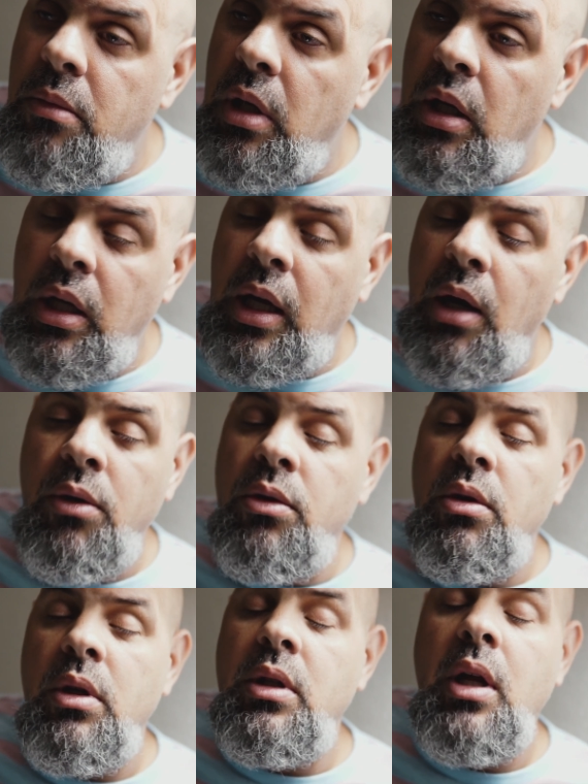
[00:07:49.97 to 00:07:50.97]

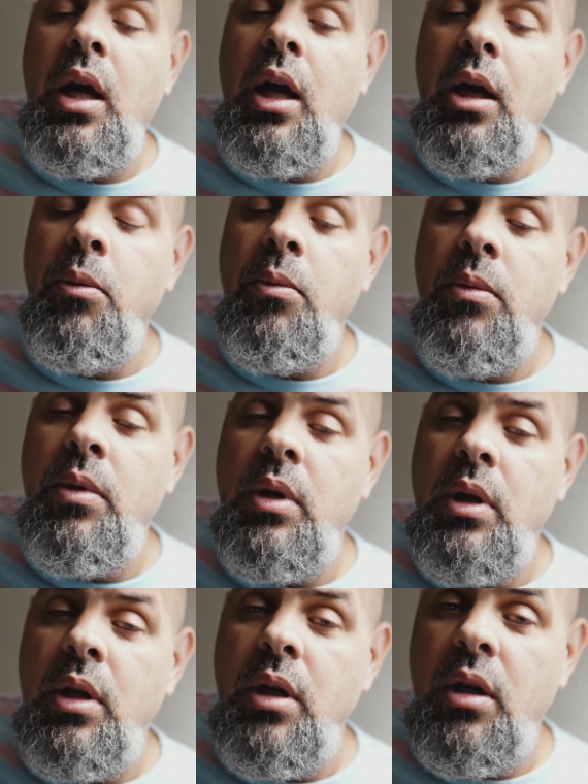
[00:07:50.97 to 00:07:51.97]
encounter a time
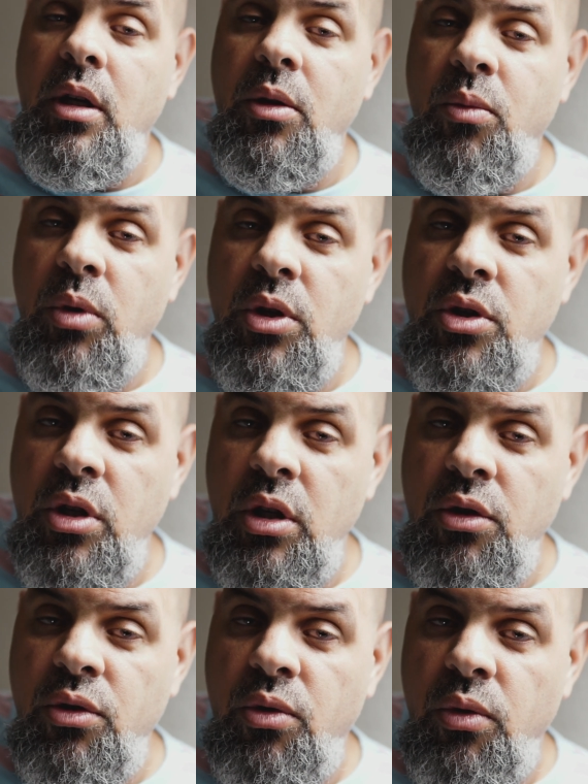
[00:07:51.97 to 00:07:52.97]
in which it
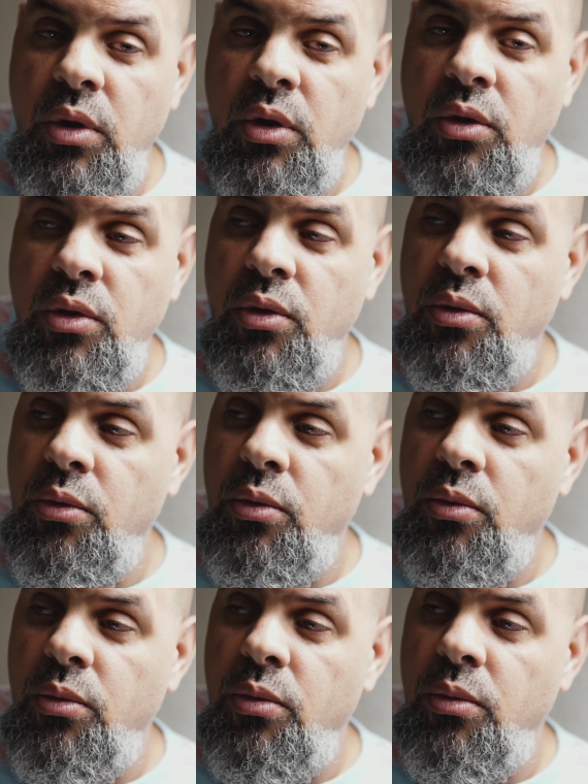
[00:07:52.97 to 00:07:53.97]
is going
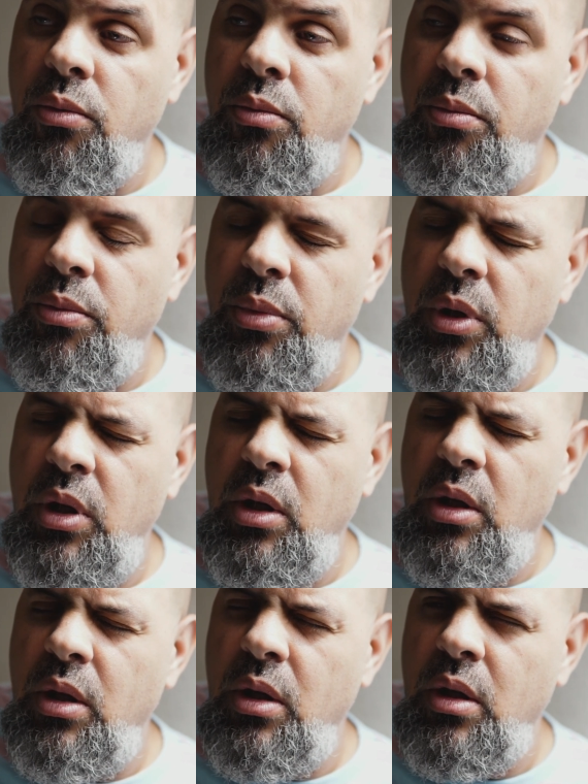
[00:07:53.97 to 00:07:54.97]
to
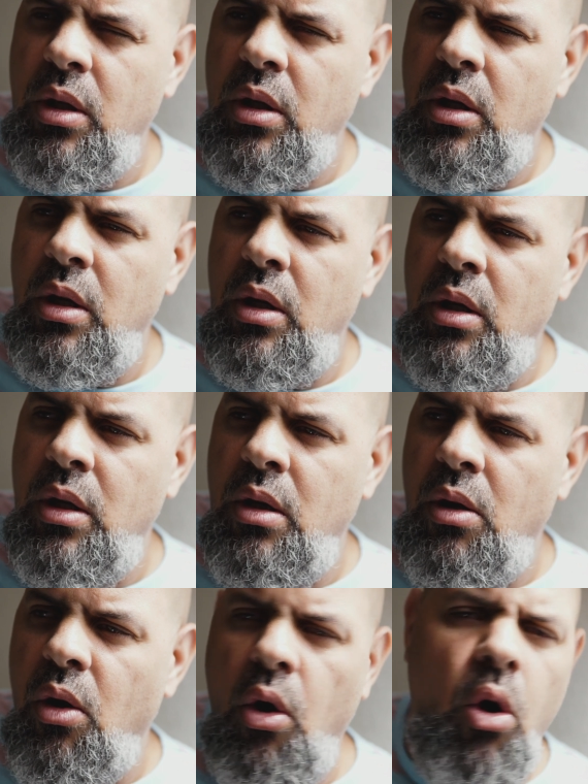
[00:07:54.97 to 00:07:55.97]
be
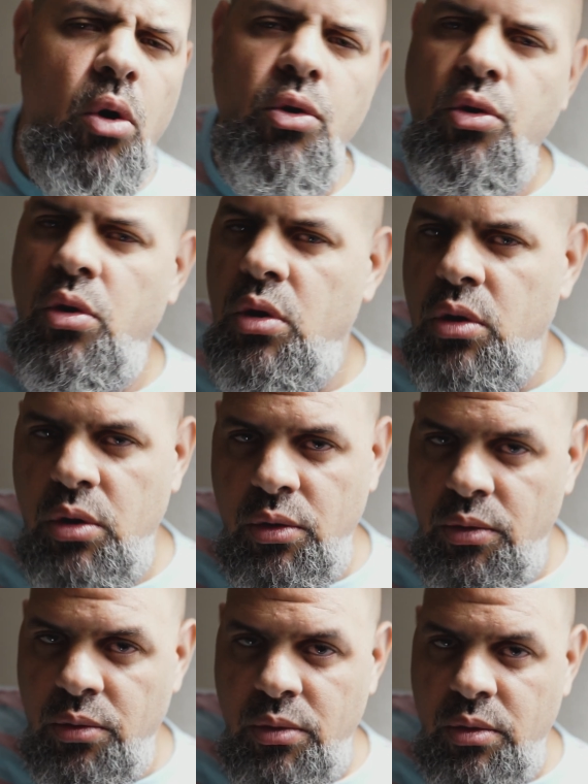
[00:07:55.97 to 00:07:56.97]
all you can
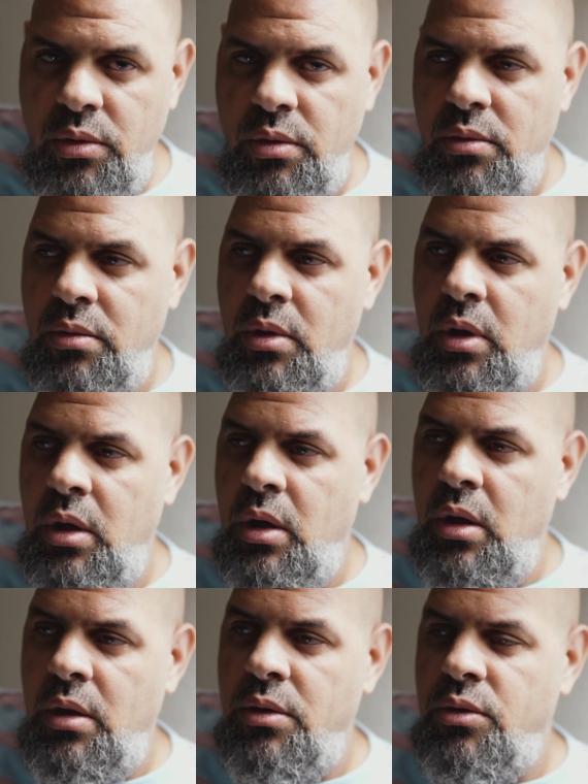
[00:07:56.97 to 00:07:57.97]
do
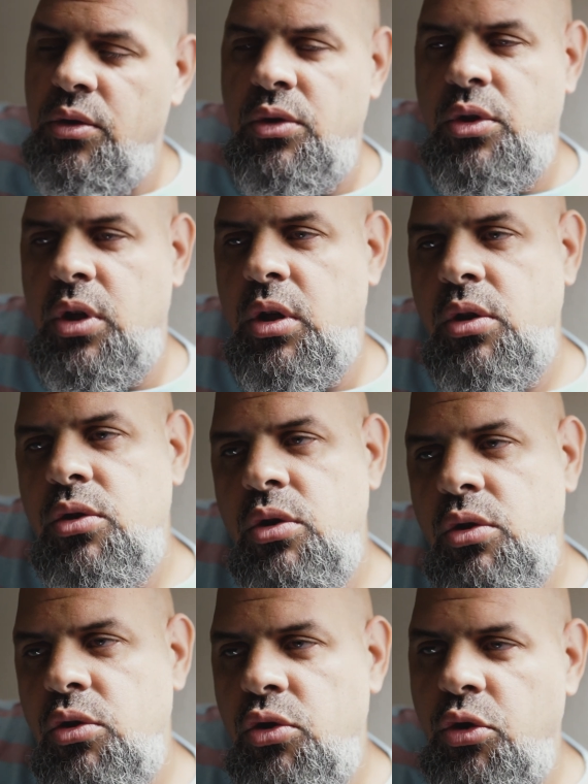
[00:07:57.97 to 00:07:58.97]
just to
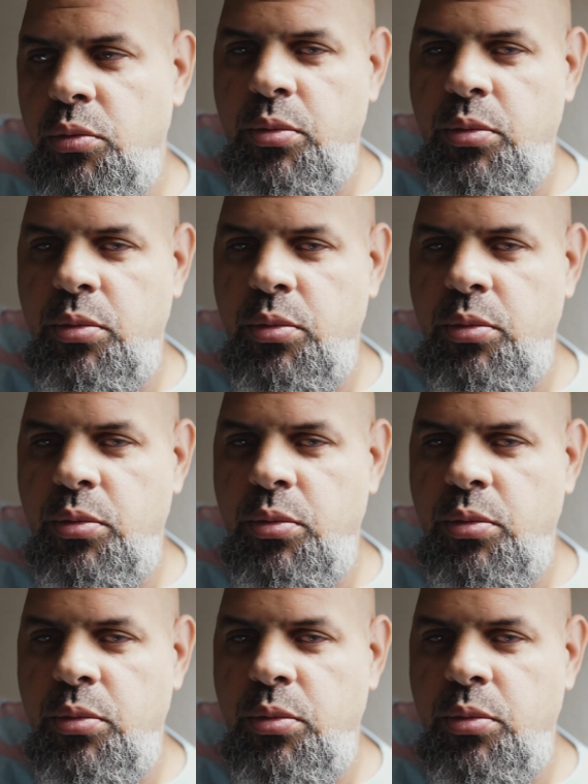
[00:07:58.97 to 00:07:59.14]
continue to